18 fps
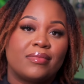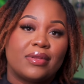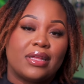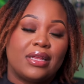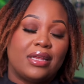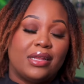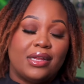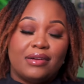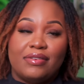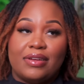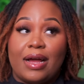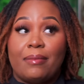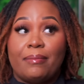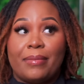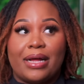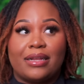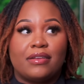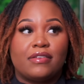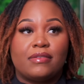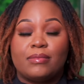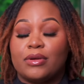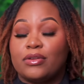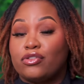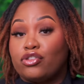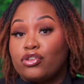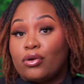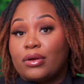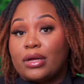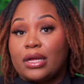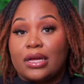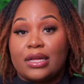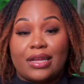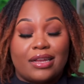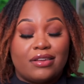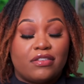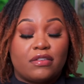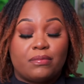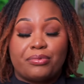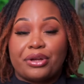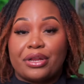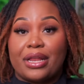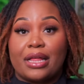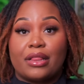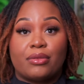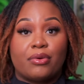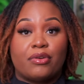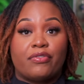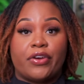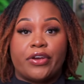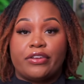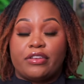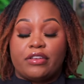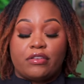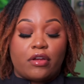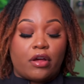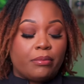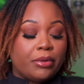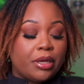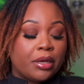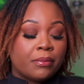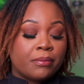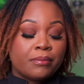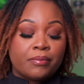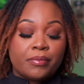Love it. I'm about to smell so good because I just sprayed like 3 fragrances on me.